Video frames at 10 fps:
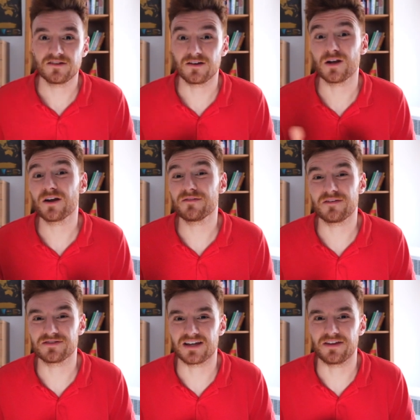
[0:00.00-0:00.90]
So a lot of
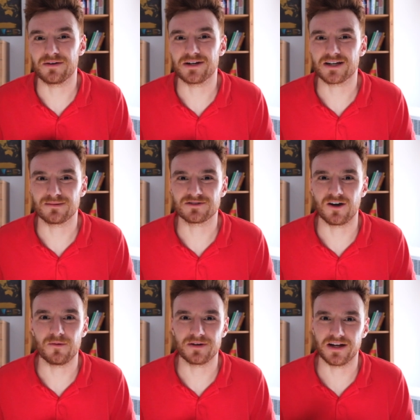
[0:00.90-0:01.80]
offers out there when it comes to
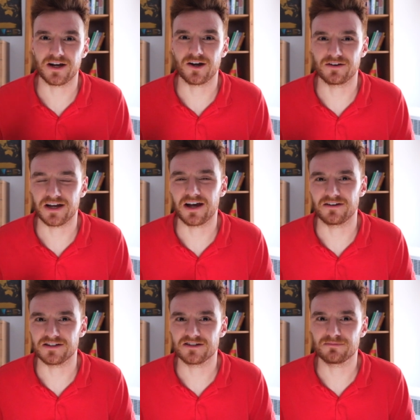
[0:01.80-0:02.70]
opening a current account
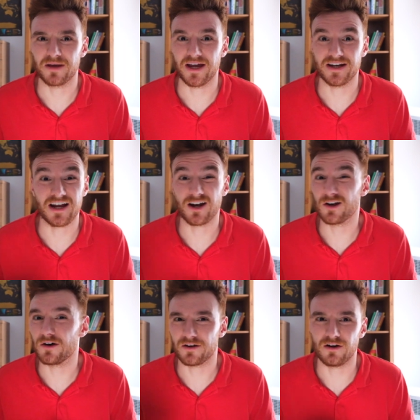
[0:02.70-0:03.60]
in Spain and a
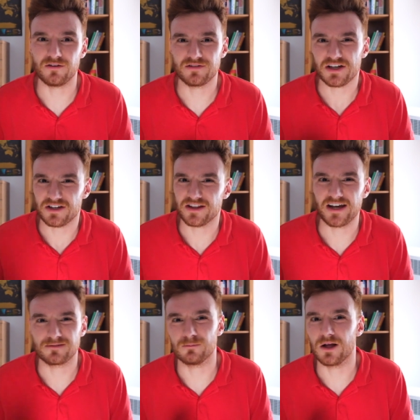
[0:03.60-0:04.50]
lot of
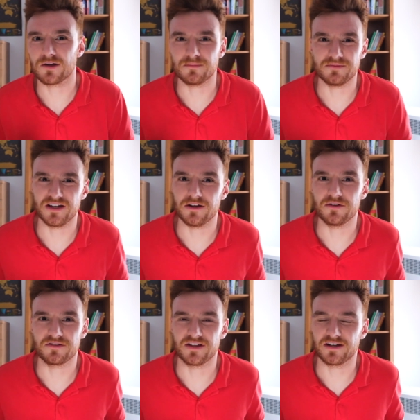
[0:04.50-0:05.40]
nice welcome
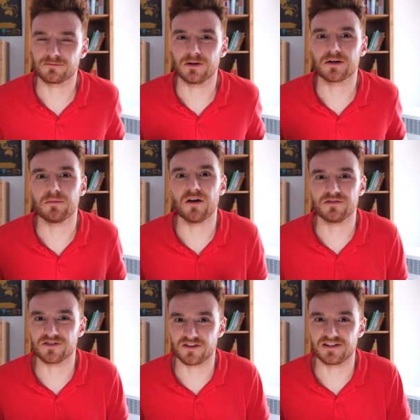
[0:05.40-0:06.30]
deals, nice welcome
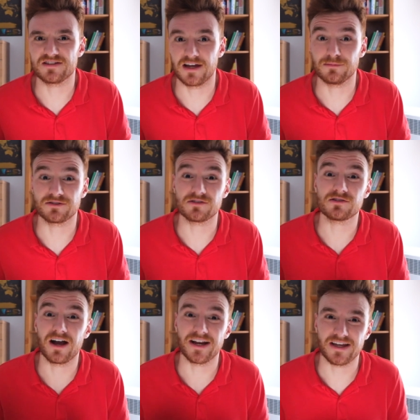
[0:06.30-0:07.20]
offers on the table to
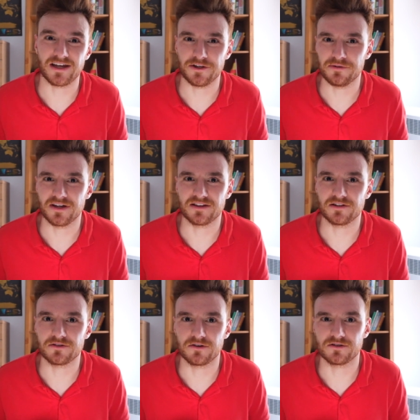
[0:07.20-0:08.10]
try and get you in the
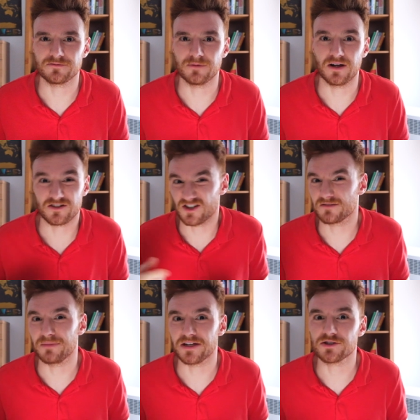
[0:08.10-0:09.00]
door as well.
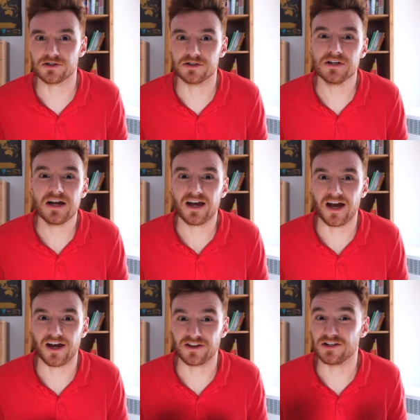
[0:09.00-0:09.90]
Just make sure
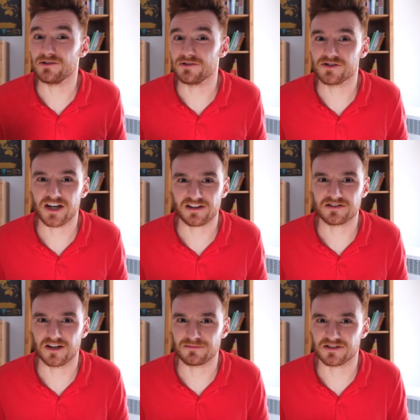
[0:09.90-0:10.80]
uh, that you do check the
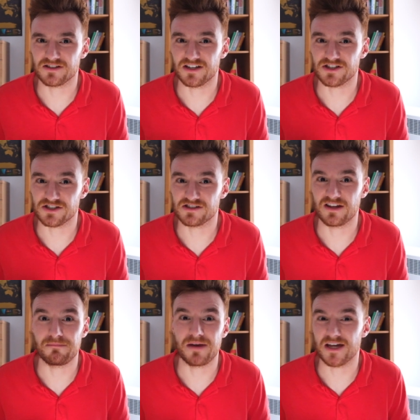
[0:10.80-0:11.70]
terms and conditions.
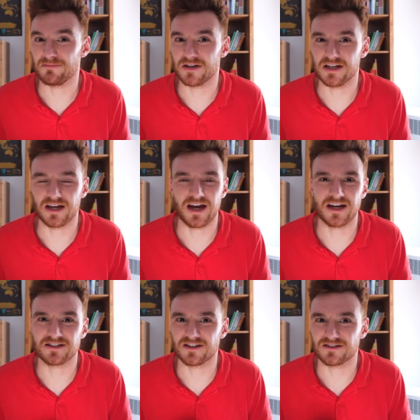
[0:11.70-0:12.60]
There may be uh,
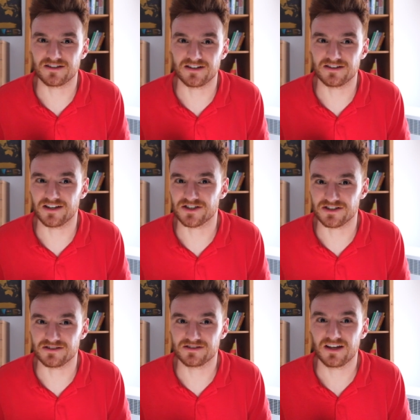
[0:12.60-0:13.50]
certain
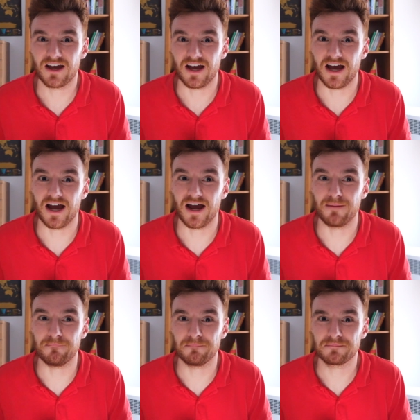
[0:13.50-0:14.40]
conditions
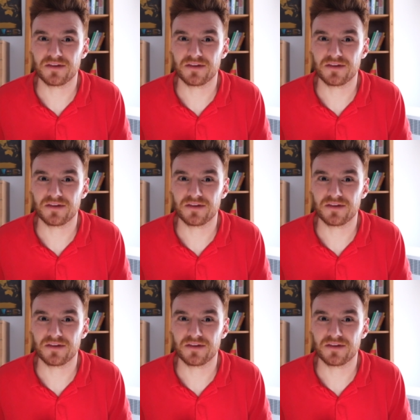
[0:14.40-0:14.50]
Um,